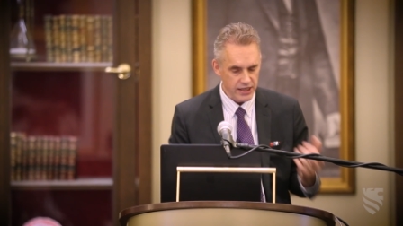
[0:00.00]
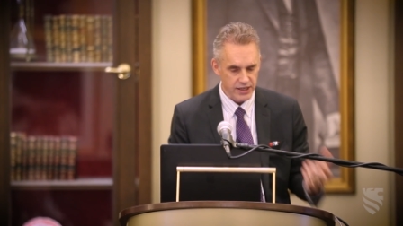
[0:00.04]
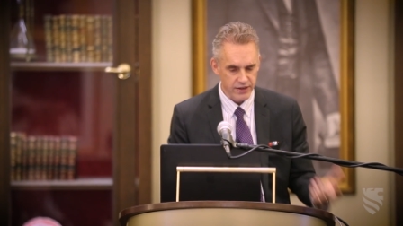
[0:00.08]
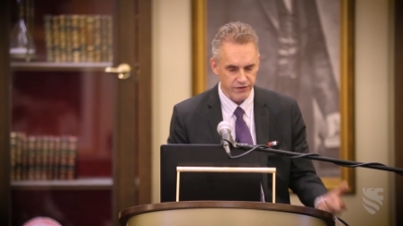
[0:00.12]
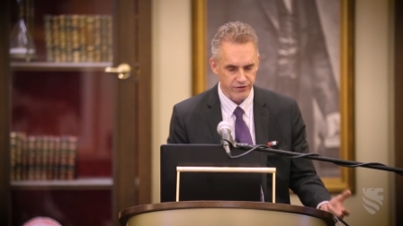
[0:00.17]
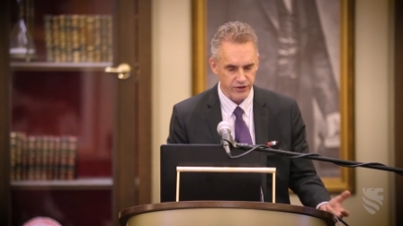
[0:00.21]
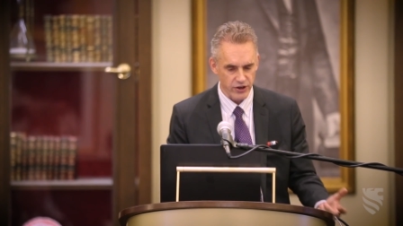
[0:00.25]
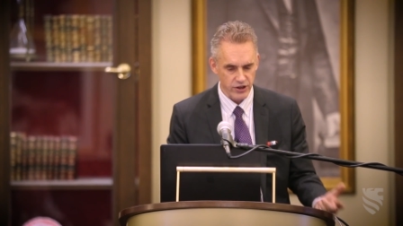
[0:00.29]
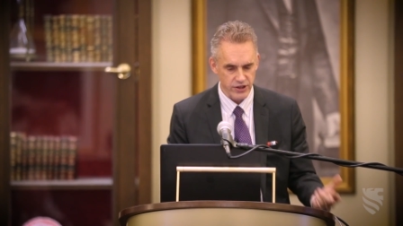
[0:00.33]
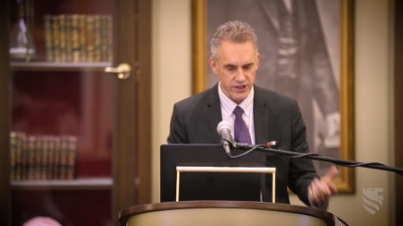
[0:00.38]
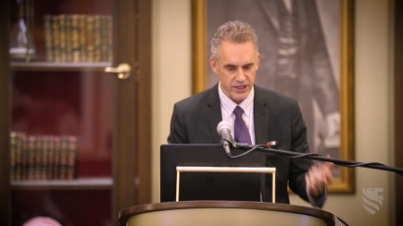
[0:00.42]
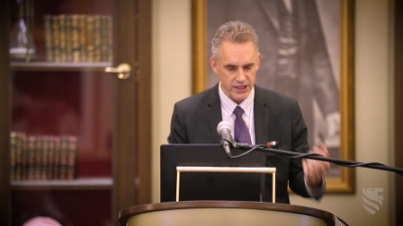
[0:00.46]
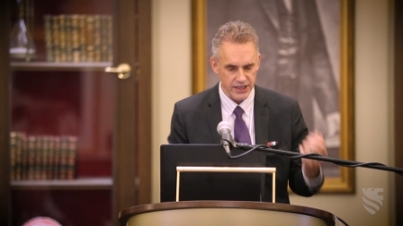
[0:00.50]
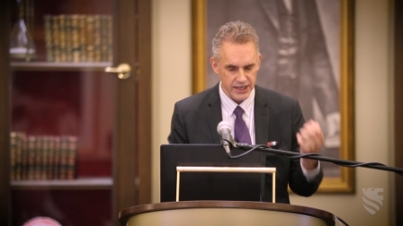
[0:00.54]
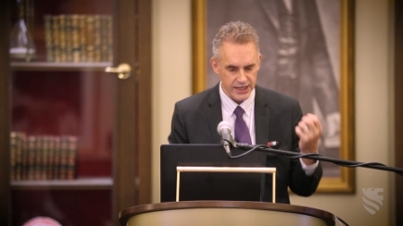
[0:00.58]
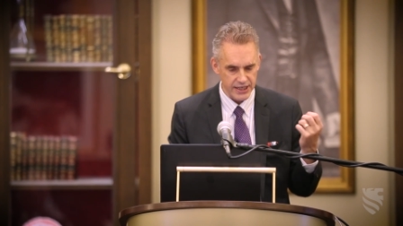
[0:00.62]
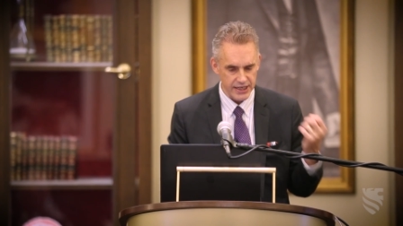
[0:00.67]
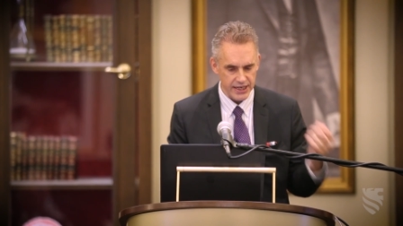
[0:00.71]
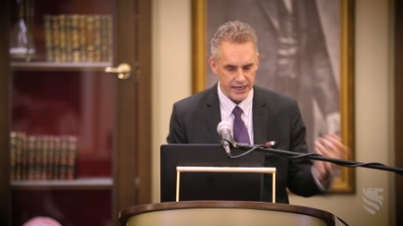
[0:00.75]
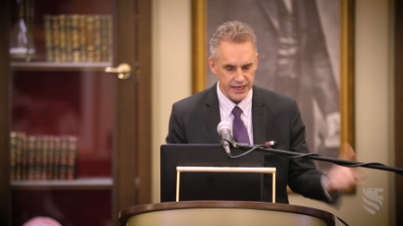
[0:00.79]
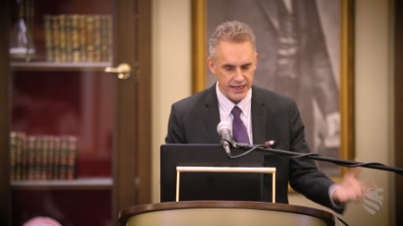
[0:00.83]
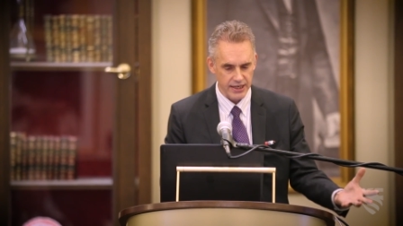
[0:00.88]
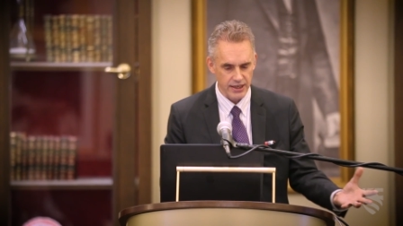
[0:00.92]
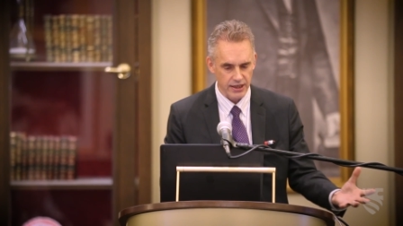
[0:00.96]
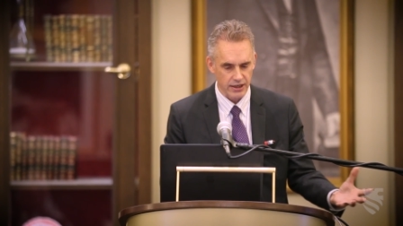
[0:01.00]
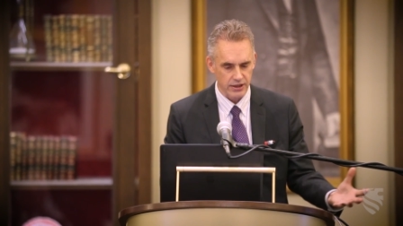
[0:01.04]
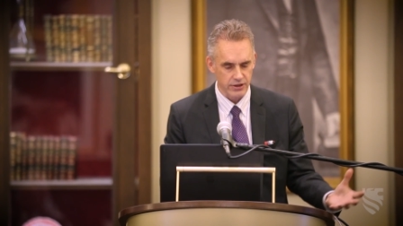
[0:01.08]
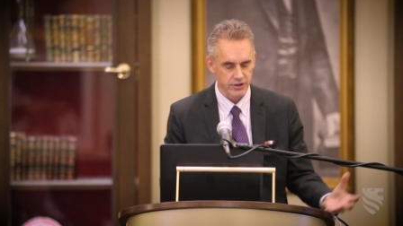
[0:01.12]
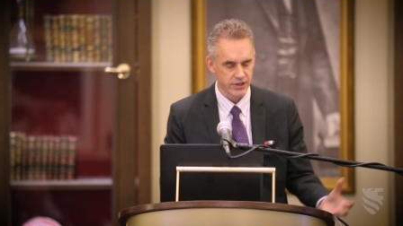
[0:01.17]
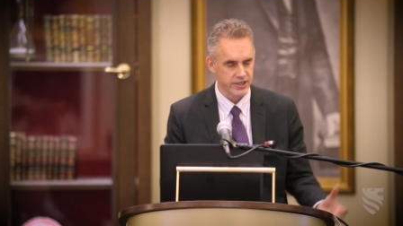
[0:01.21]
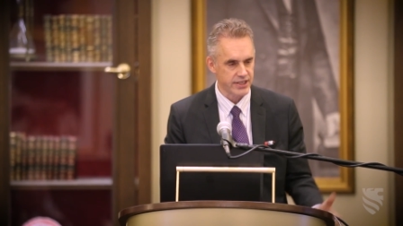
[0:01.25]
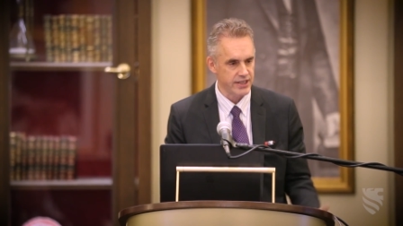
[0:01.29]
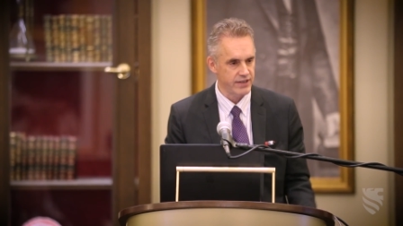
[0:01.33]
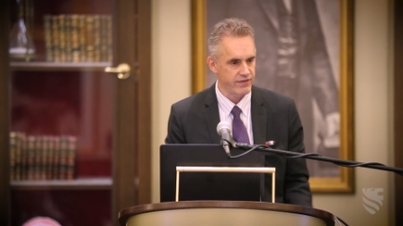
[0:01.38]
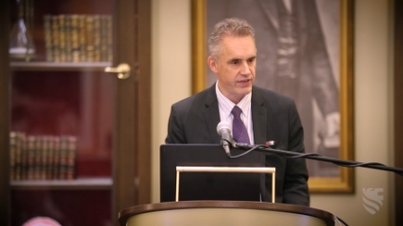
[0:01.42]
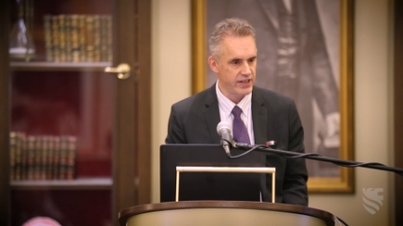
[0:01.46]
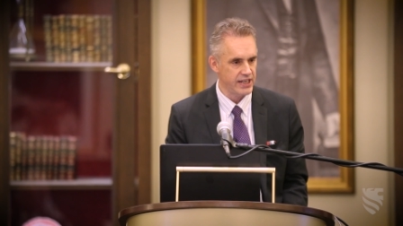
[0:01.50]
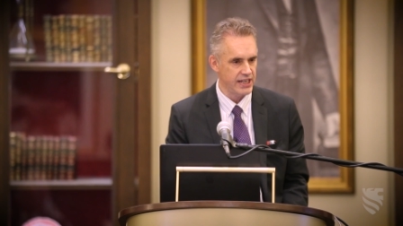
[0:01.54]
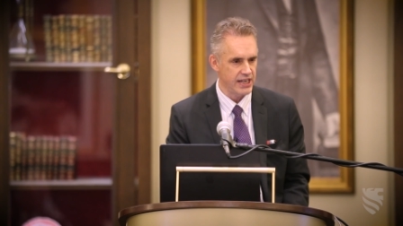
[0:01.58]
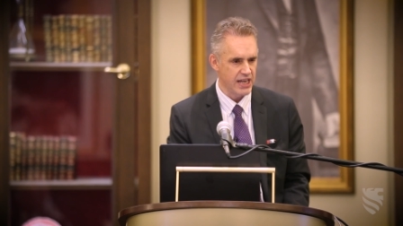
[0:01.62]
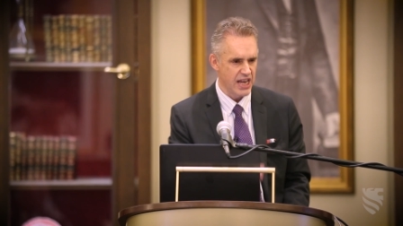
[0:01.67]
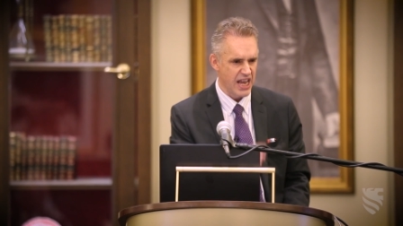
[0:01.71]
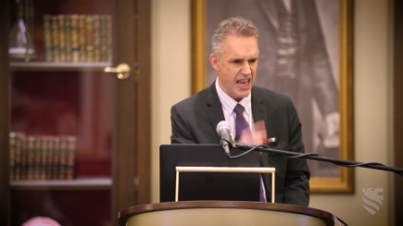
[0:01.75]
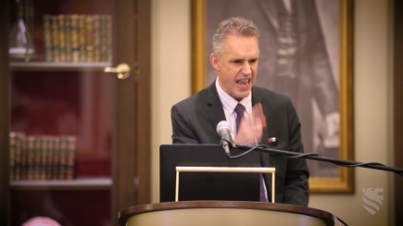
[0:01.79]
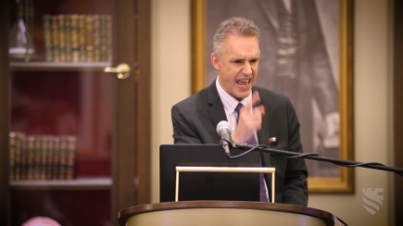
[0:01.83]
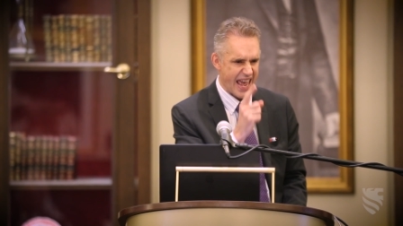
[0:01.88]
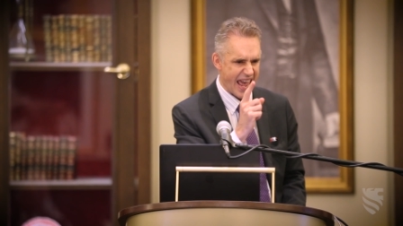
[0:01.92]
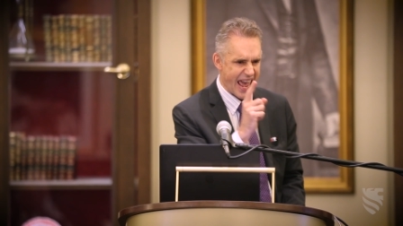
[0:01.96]
diversity, inclusivity,
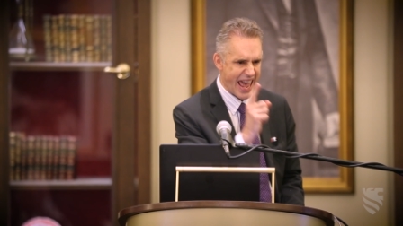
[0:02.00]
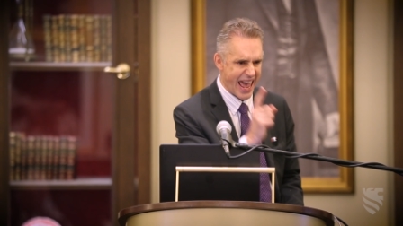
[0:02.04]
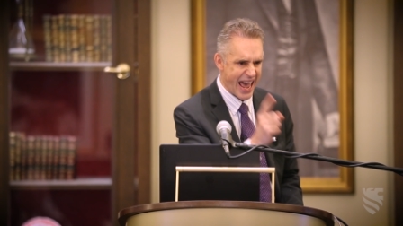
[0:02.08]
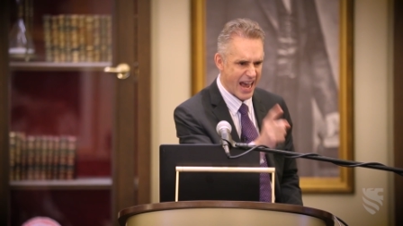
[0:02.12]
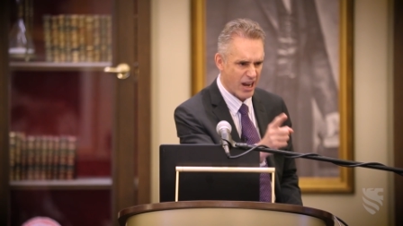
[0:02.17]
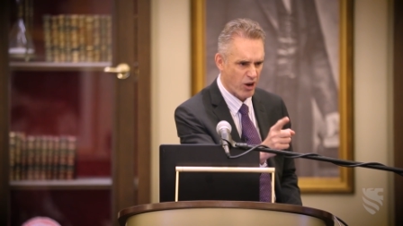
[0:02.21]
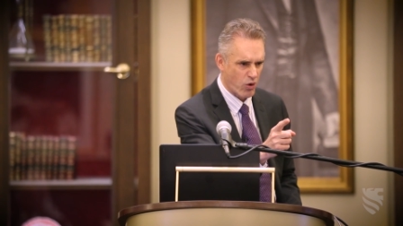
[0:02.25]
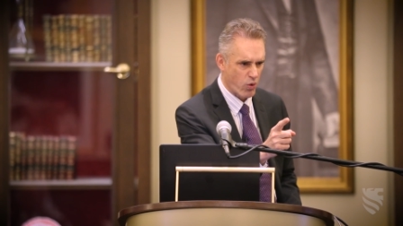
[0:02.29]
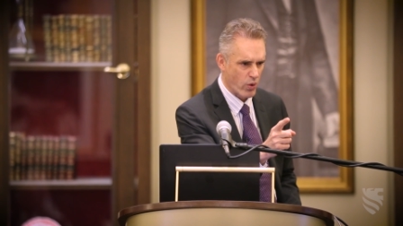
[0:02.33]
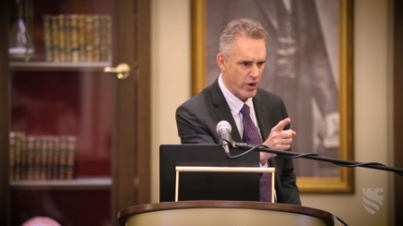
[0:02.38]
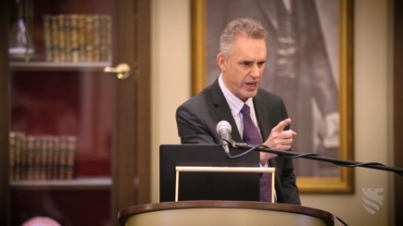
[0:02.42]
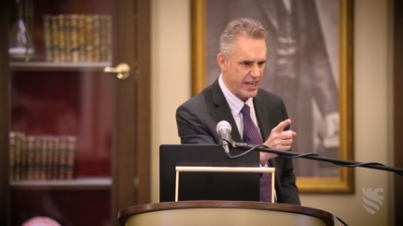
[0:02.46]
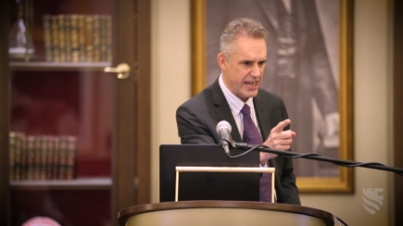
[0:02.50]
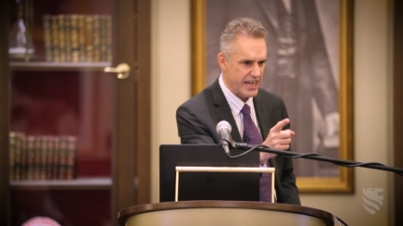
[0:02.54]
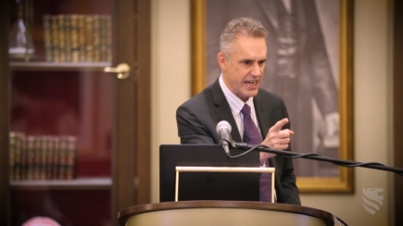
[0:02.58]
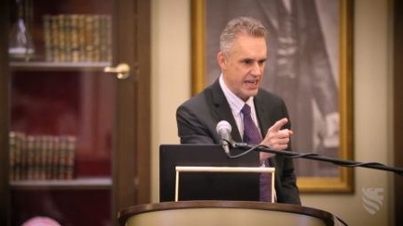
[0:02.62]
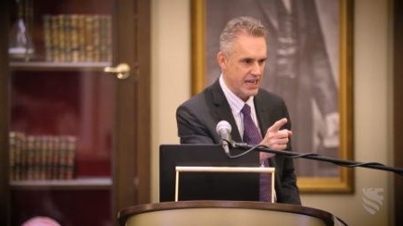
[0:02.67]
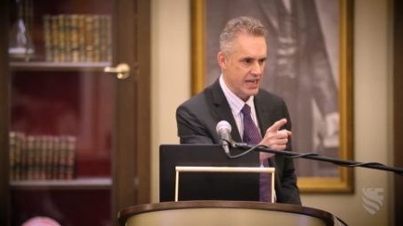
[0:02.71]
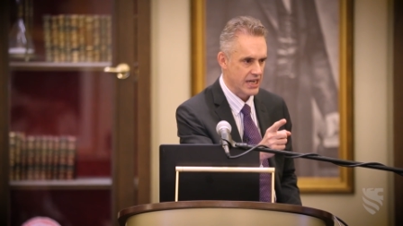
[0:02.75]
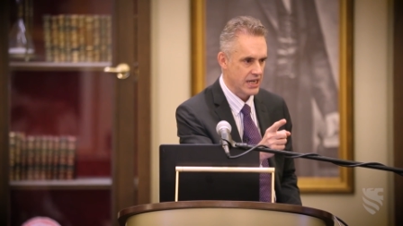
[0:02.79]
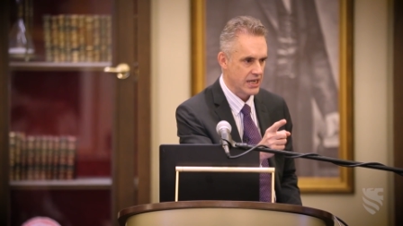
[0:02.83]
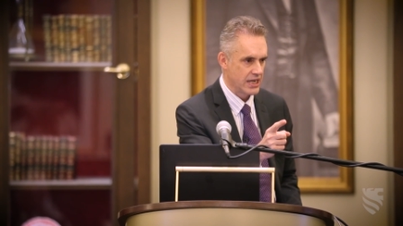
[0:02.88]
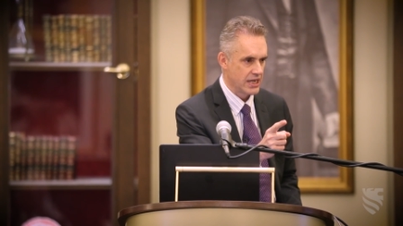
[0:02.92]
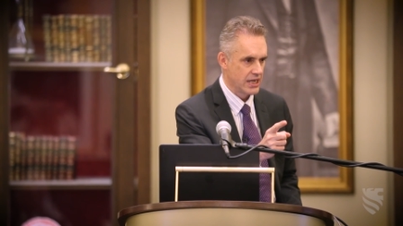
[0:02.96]
equity.